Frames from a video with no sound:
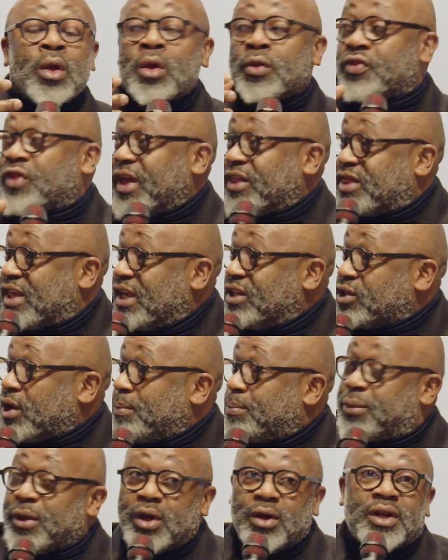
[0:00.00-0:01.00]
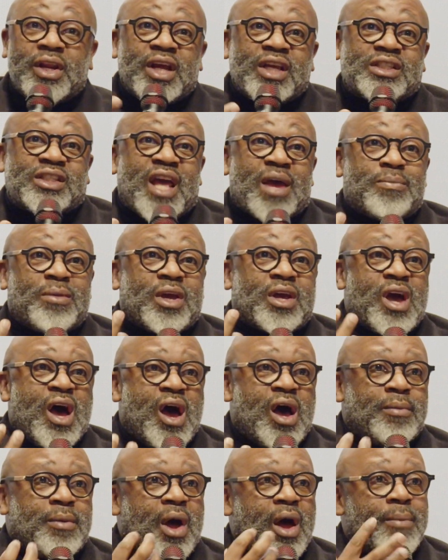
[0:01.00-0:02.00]
that these are buildings that
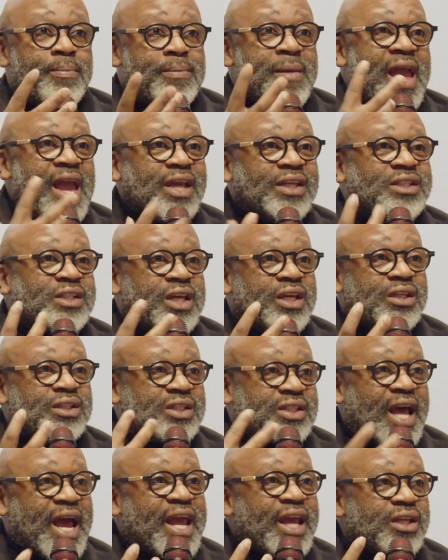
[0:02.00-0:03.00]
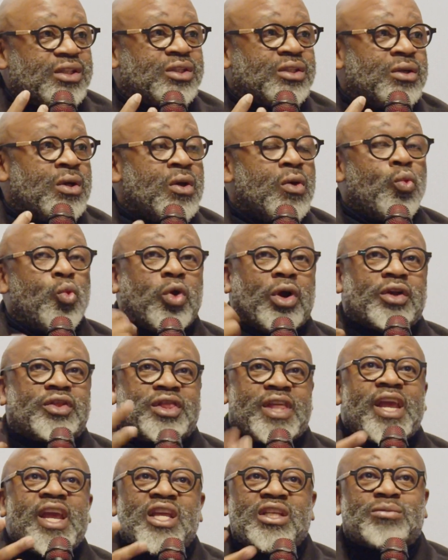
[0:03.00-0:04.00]
become amazing sites where
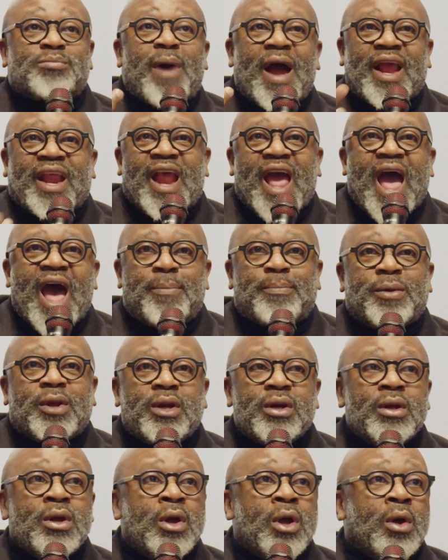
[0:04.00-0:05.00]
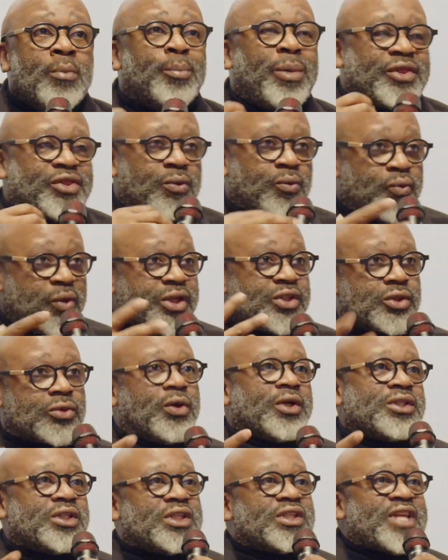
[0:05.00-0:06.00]
things might happen, but the
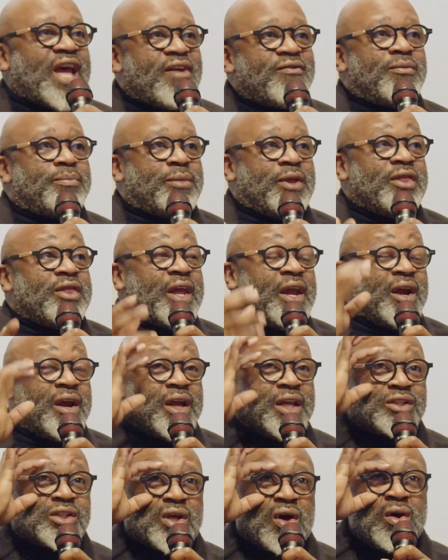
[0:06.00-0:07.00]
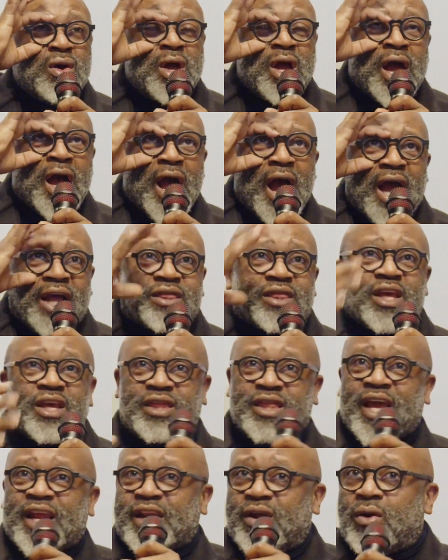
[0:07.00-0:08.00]
resources haven't been there. And so I think
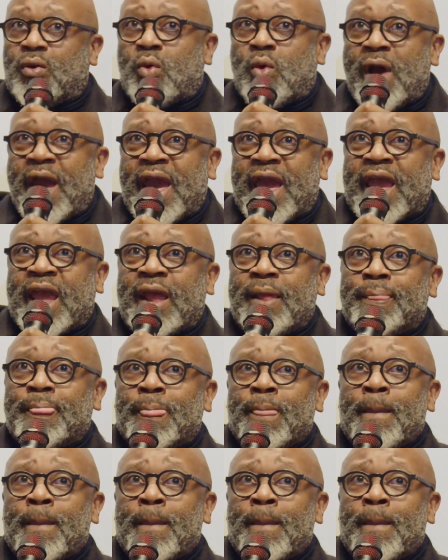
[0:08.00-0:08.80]
that in a way,